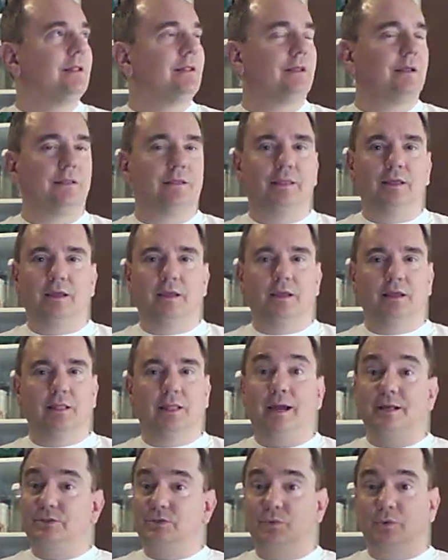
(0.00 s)
that the
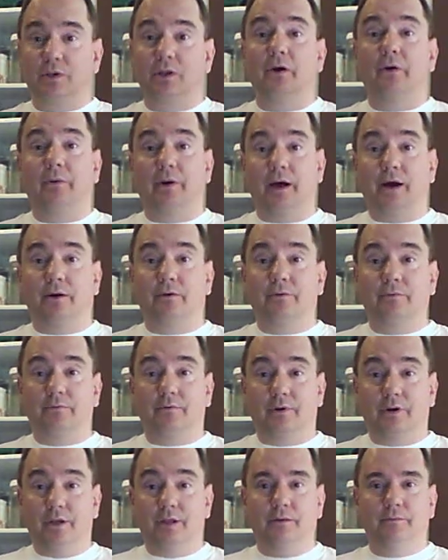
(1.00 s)
lights would go out,
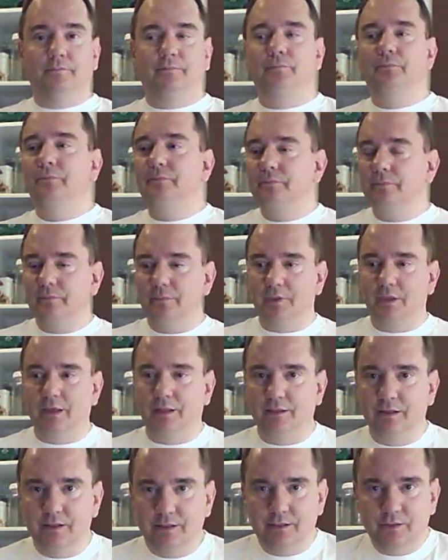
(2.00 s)
right?
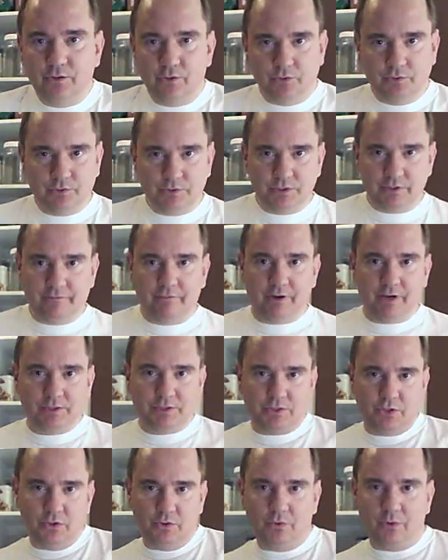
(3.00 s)
And then those of
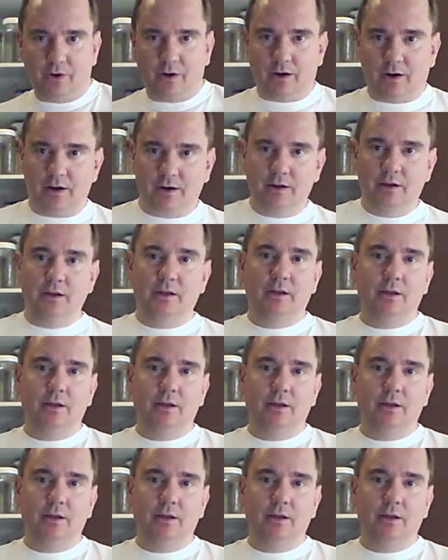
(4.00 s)
us who are